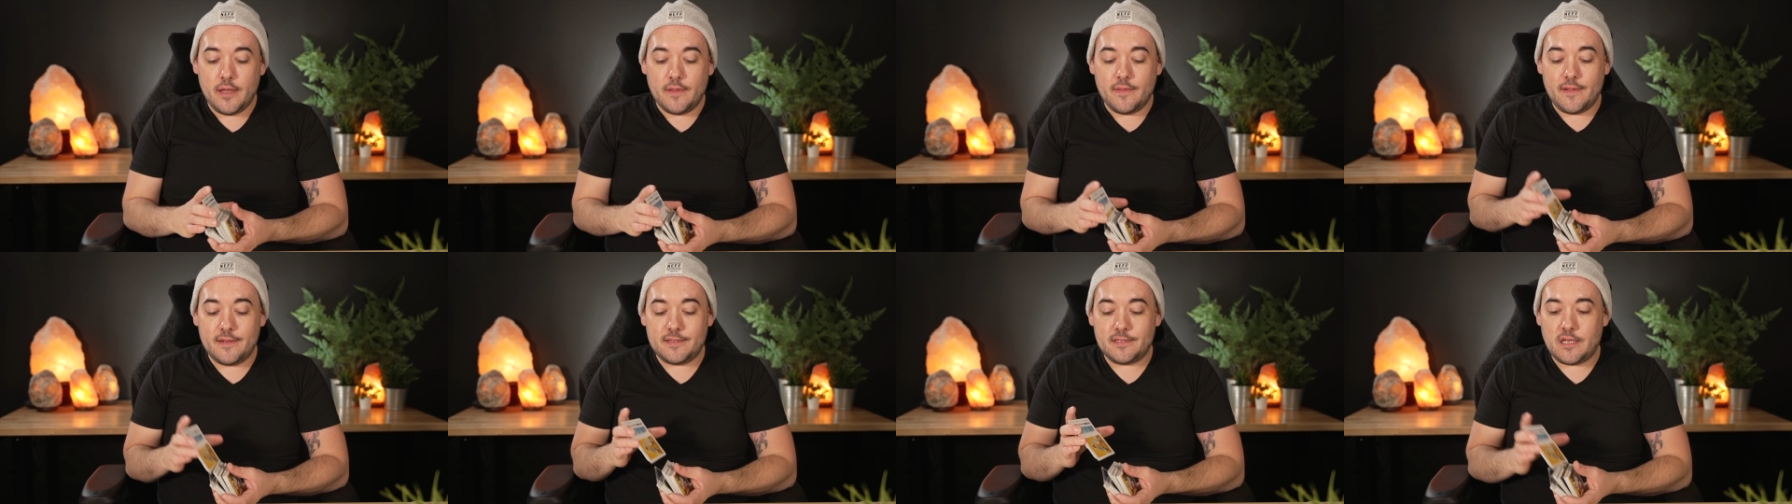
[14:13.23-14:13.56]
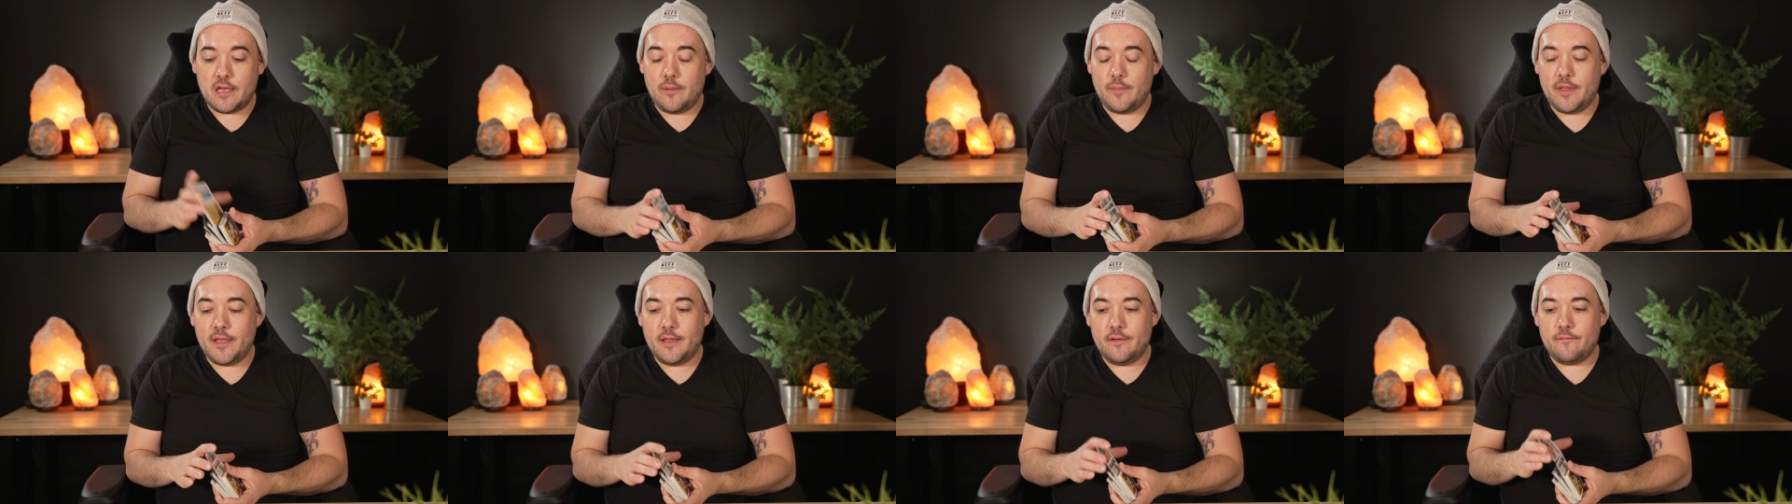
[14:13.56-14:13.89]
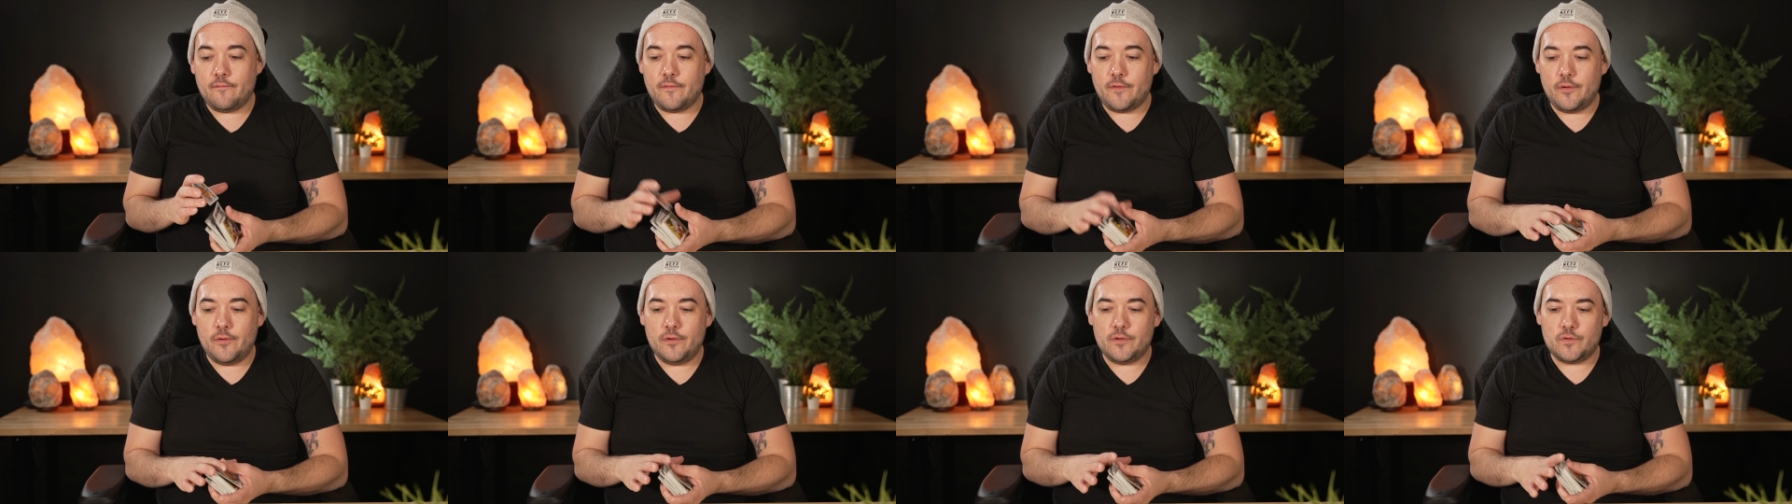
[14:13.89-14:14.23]
that's coming in
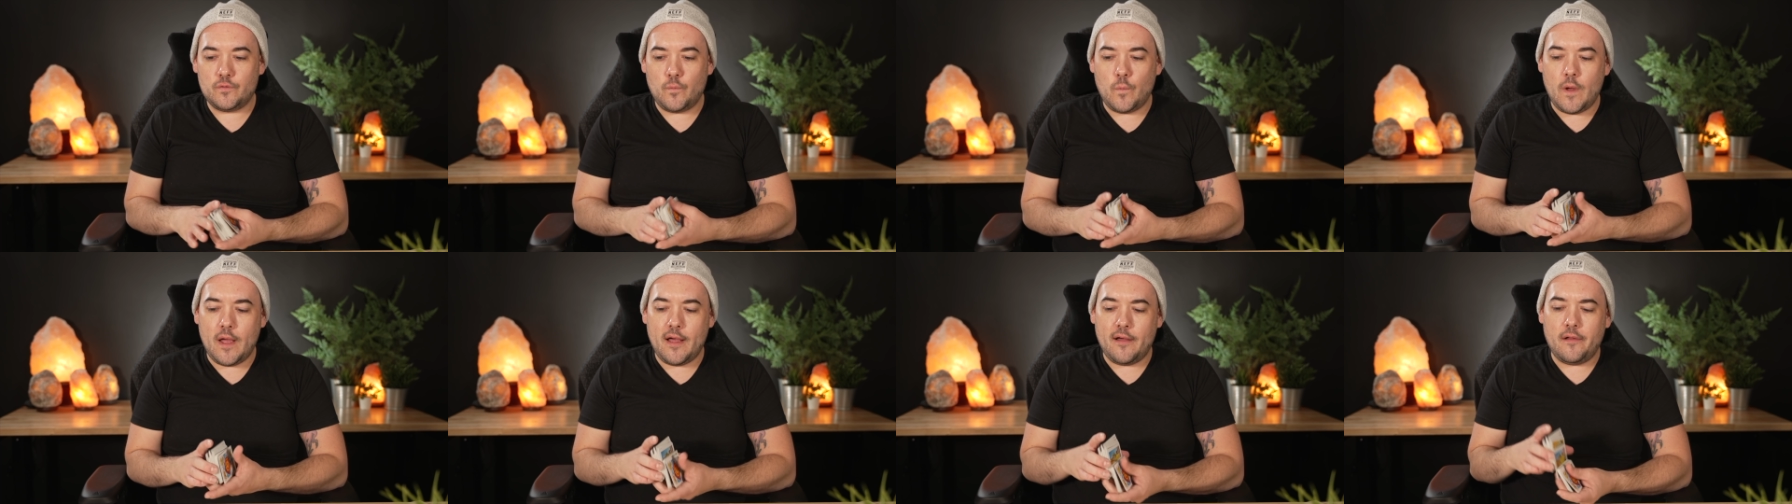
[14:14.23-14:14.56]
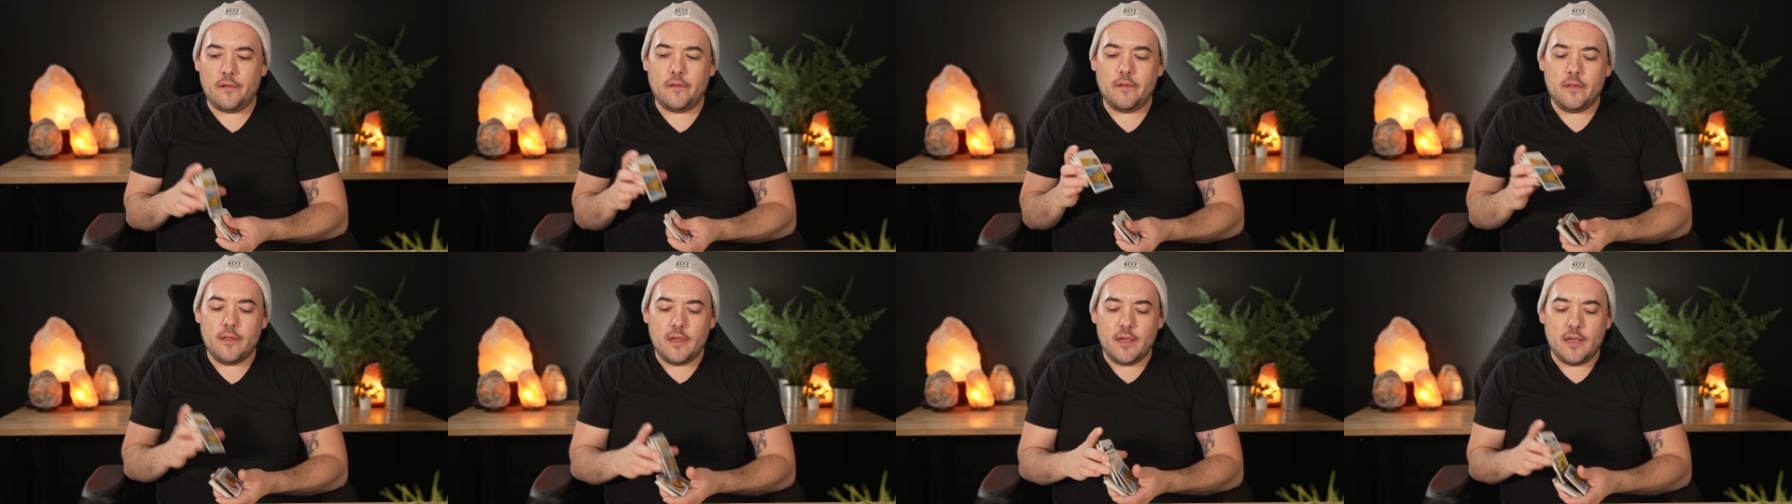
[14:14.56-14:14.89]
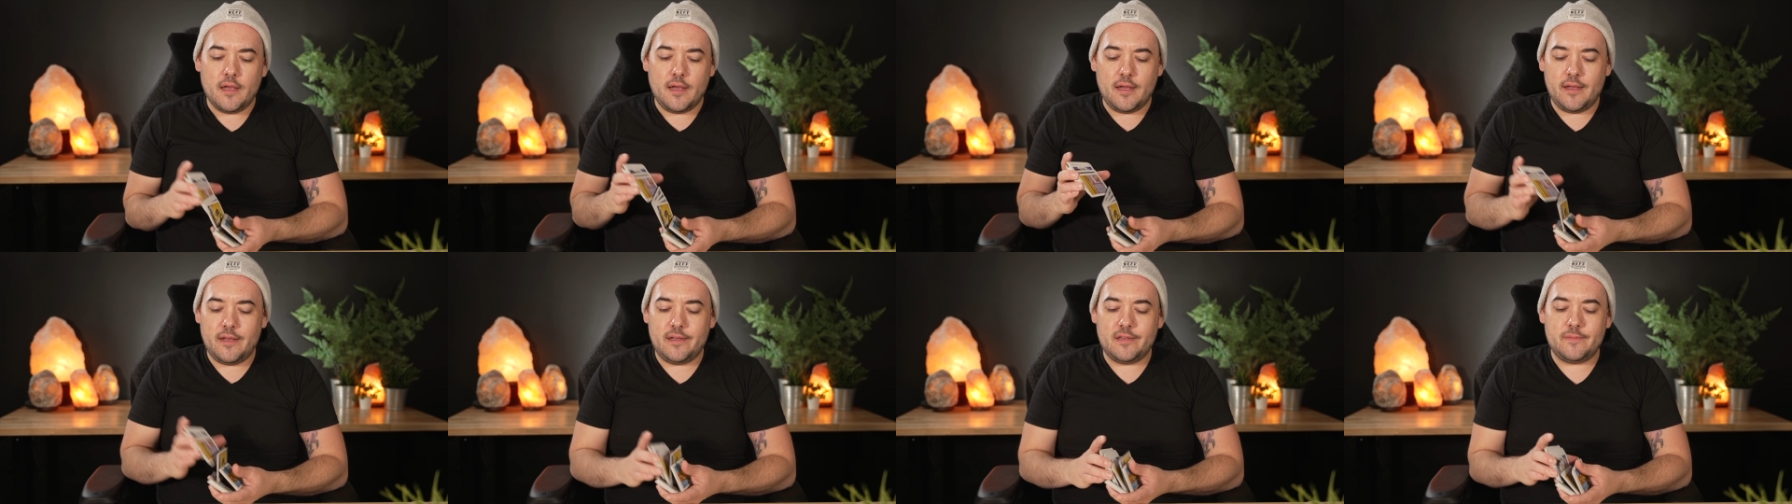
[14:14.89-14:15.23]
for you as well,
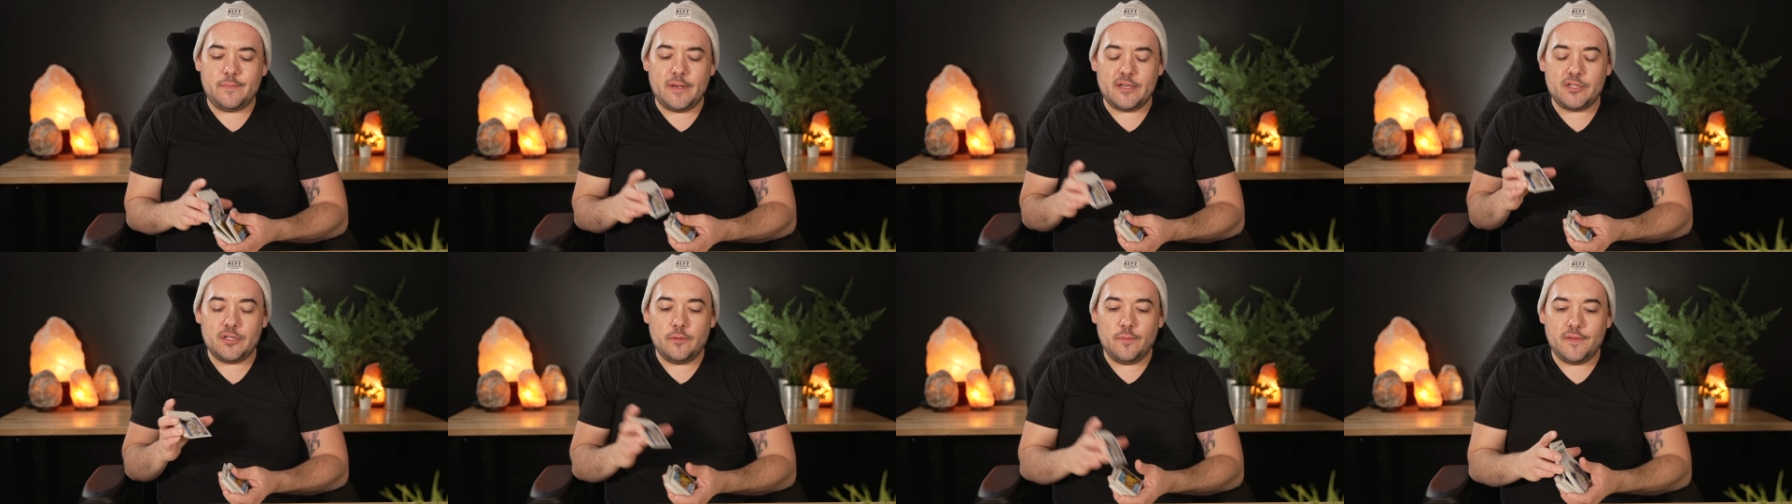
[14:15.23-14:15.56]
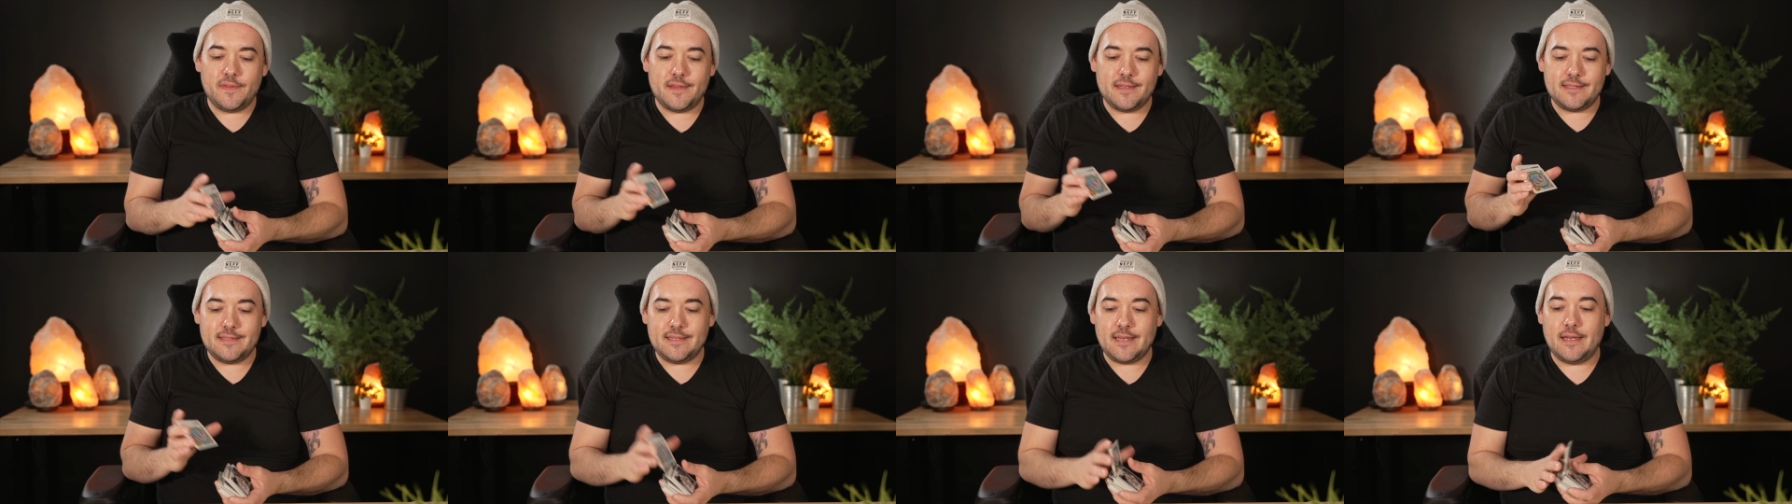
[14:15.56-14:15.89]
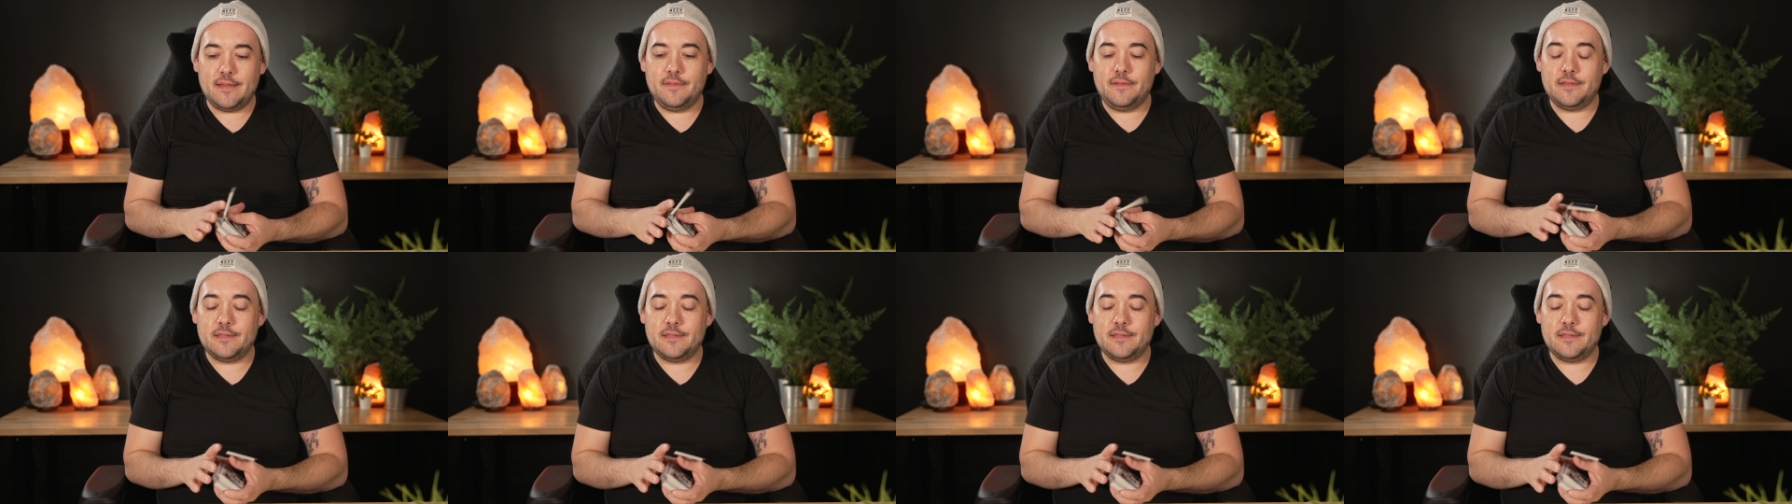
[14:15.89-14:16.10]
uh, especially with the sun.